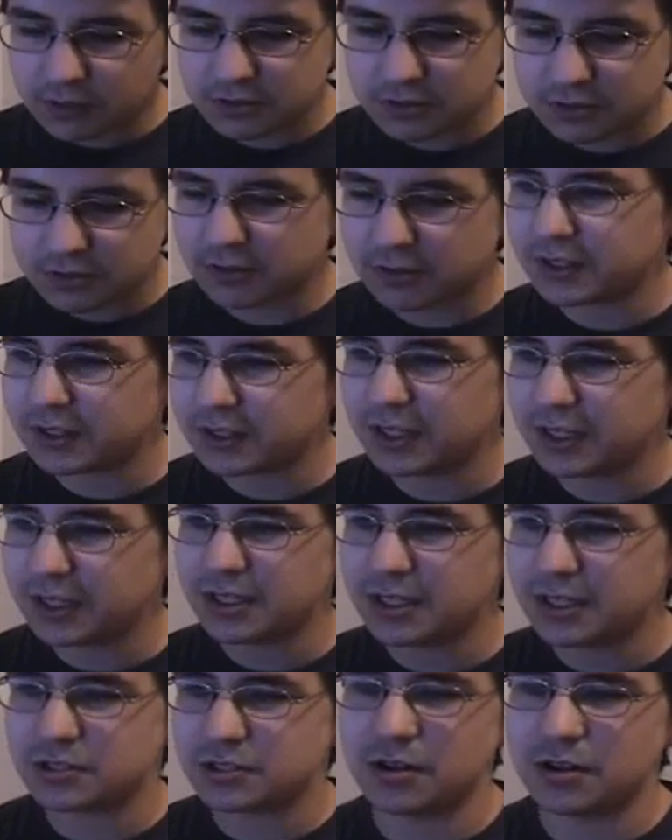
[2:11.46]
So I think
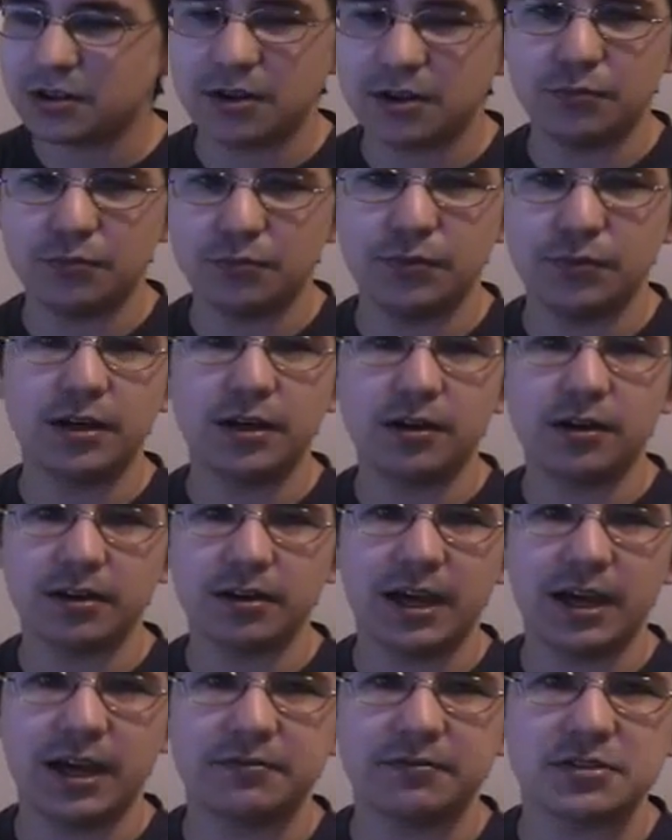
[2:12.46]
that's all
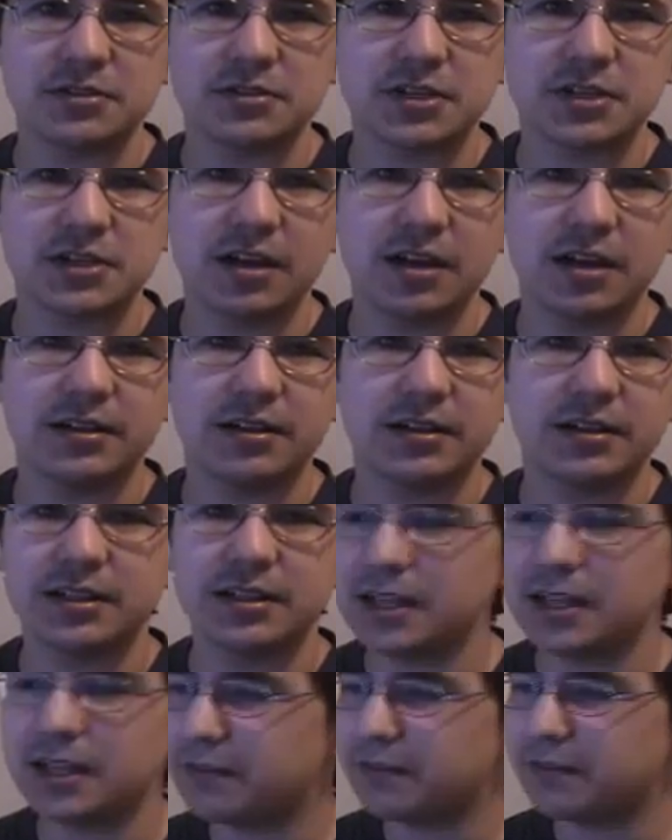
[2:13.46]
I have to say on
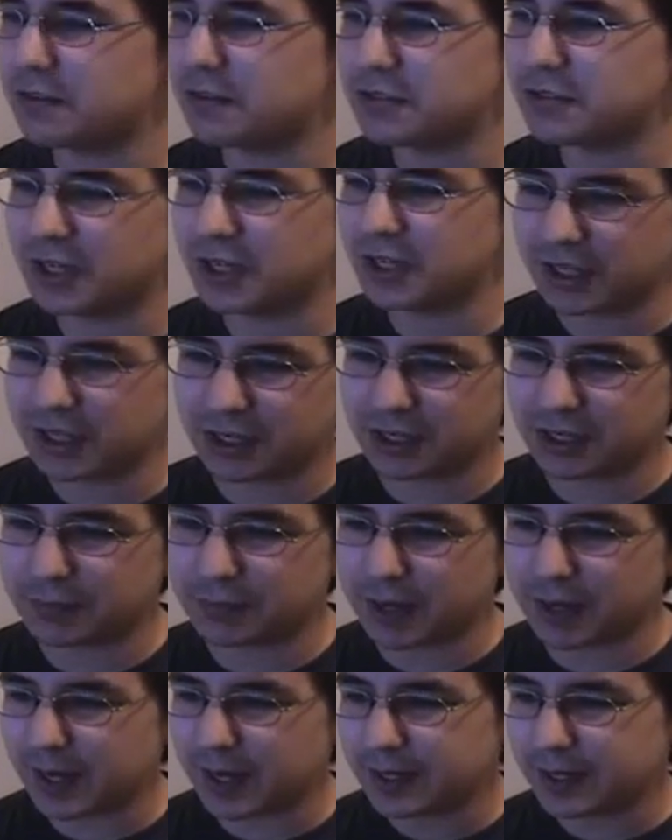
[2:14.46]
it. If there's anything
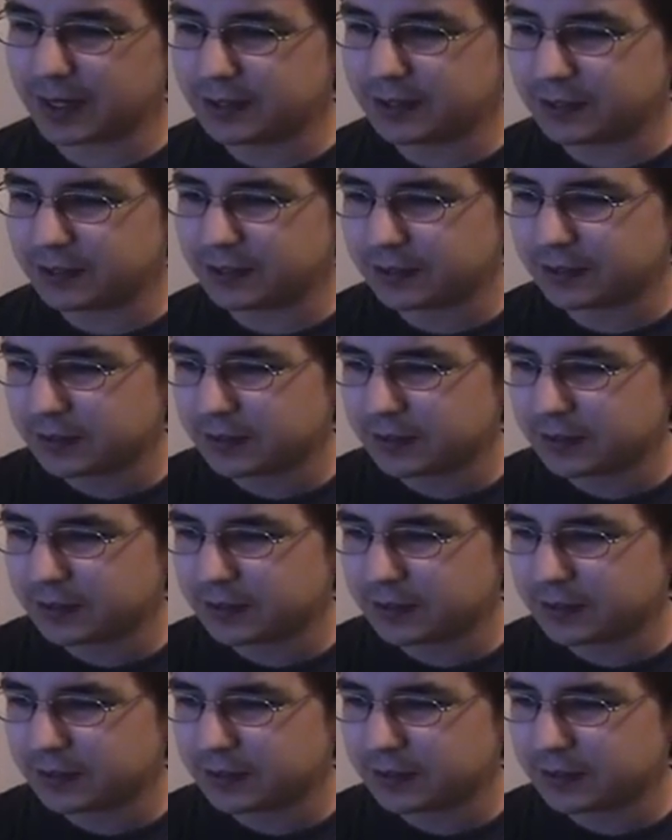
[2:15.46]
bad,